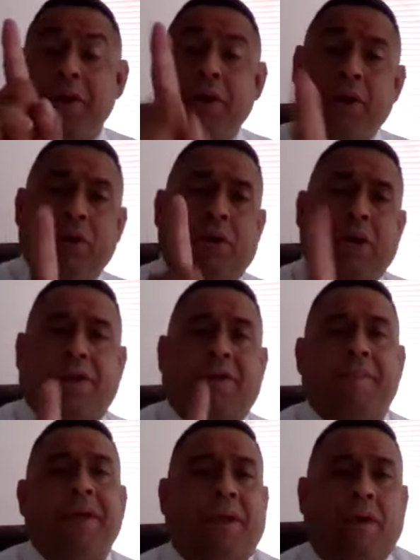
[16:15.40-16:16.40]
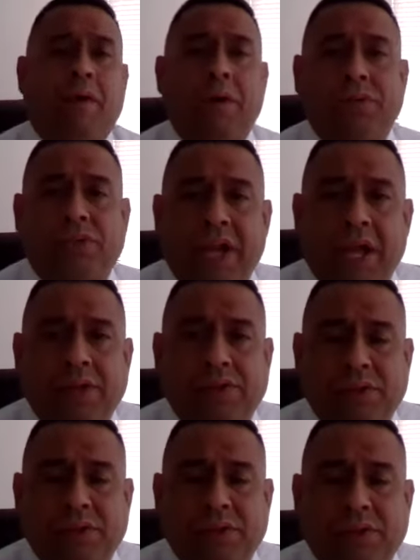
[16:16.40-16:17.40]
But you get to make your own
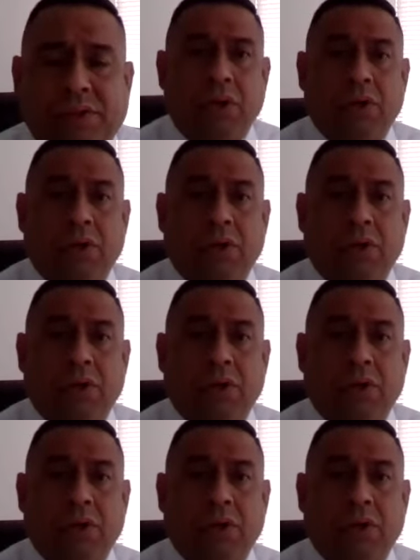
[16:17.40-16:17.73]
schedule.